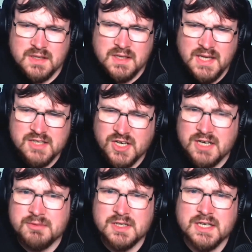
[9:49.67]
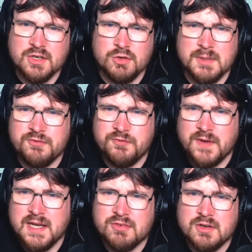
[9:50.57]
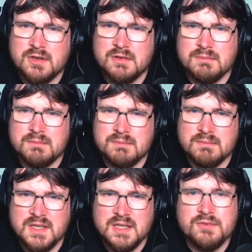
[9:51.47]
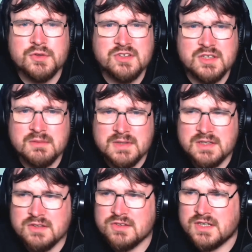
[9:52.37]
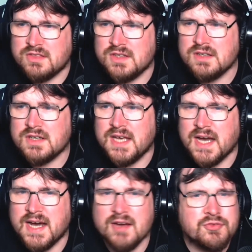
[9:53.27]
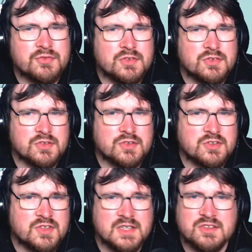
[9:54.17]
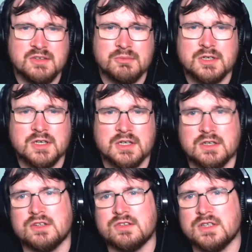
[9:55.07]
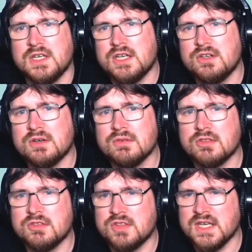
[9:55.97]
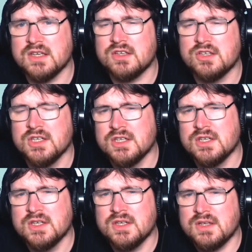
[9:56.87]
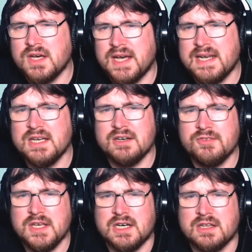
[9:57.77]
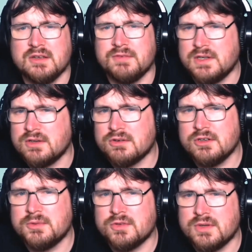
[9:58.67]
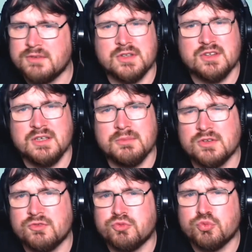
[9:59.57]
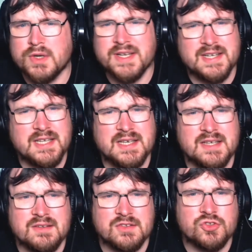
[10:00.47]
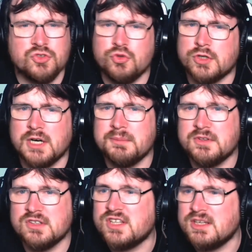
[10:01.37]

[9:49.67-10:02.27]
in terms of like who my favorite evil team is, I think I have to just say Team Rocket. Honestly, I don't think any of the other villain groups or evil teams have really stood up to Team